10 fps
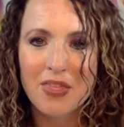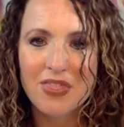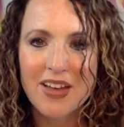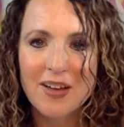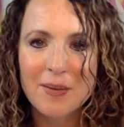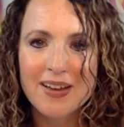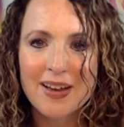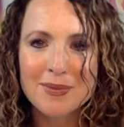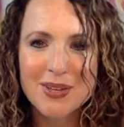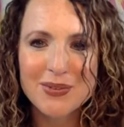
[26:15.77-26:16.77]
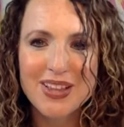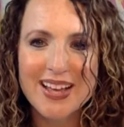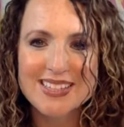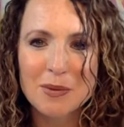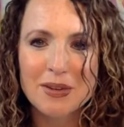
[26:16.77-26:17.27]
Thelma, I'm so
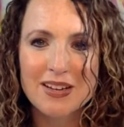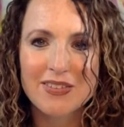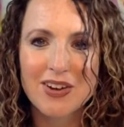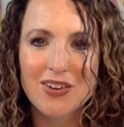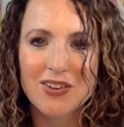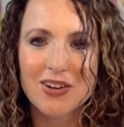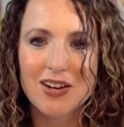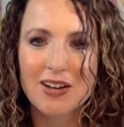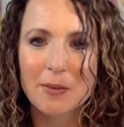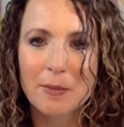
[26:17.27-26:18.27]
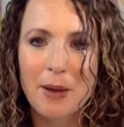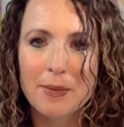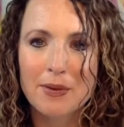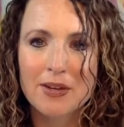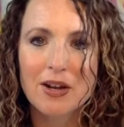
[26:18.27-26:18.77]
glad so many of y'all are
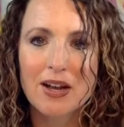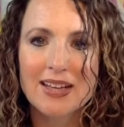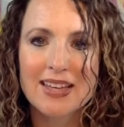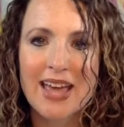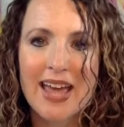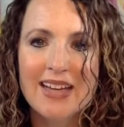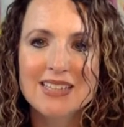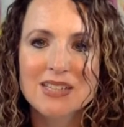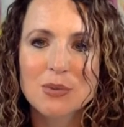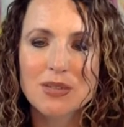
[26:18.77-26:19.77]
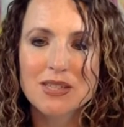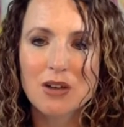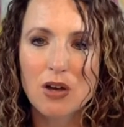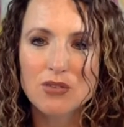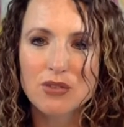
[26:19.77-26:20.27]
popping on here. Kate says, what's the
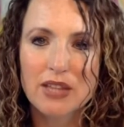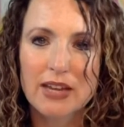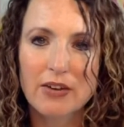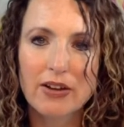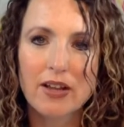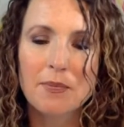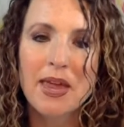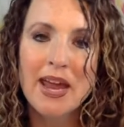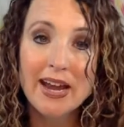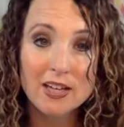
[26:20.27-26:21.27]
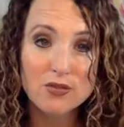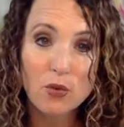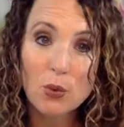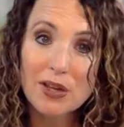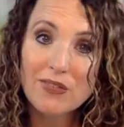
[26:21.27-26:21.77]
cost for the lettering club? It's
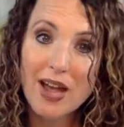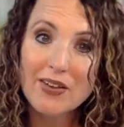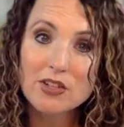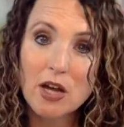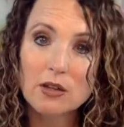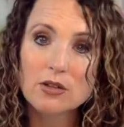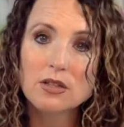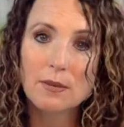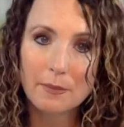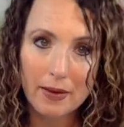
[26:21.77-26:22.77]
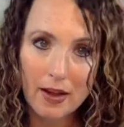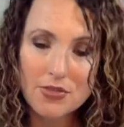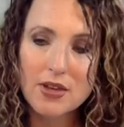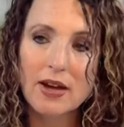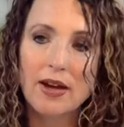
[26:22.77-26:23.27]
$45 a month.
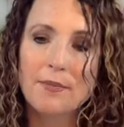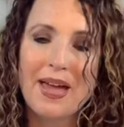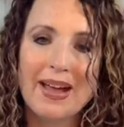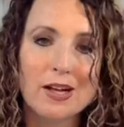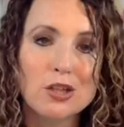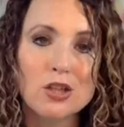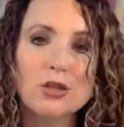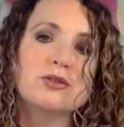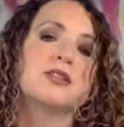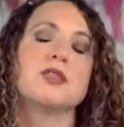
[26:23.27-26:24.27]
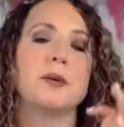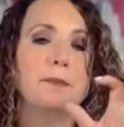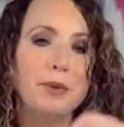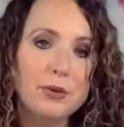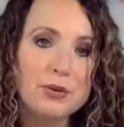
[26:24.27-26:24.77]
That includes the
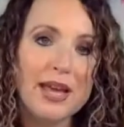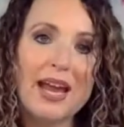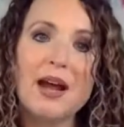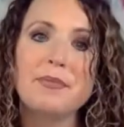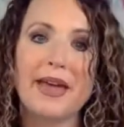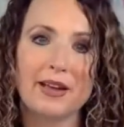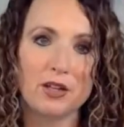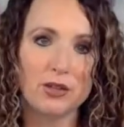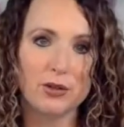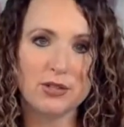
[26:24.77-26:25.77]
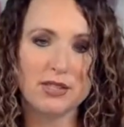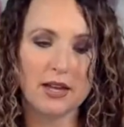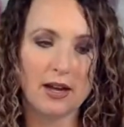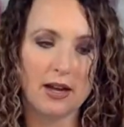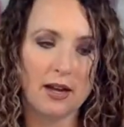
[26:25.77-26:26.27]
boot camp. That includes
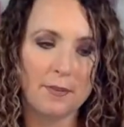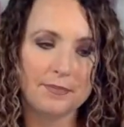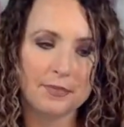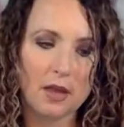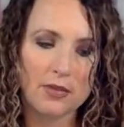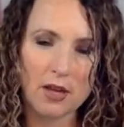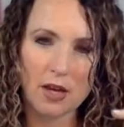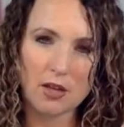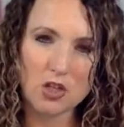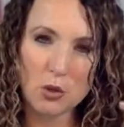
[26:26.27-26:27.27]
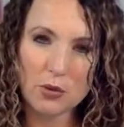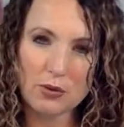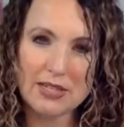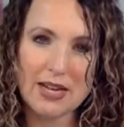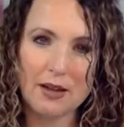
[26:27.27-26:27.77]
the 2 or
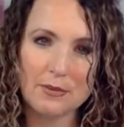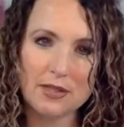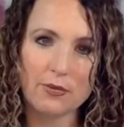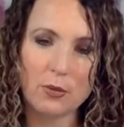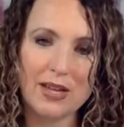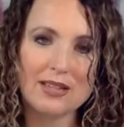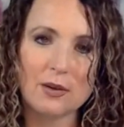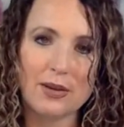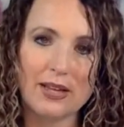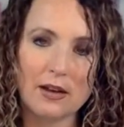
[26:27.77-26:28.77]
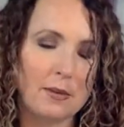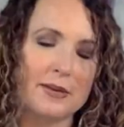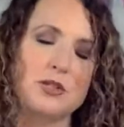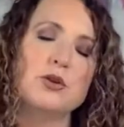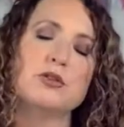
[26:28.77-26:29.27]
3 times a week 2
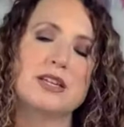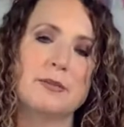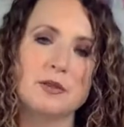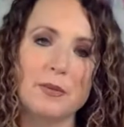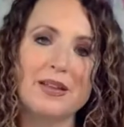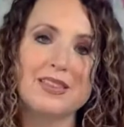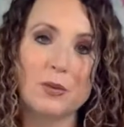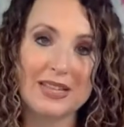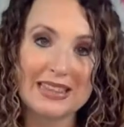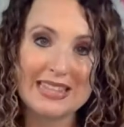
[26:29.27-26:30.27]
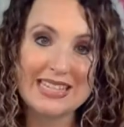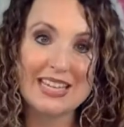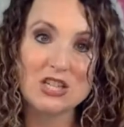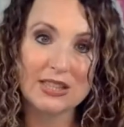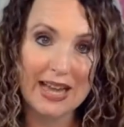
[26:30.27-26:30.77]
or 3 times a month that we
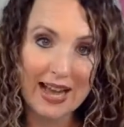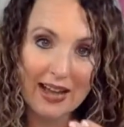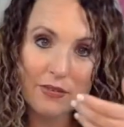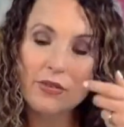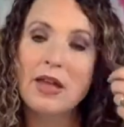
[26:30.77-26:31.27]
teach live,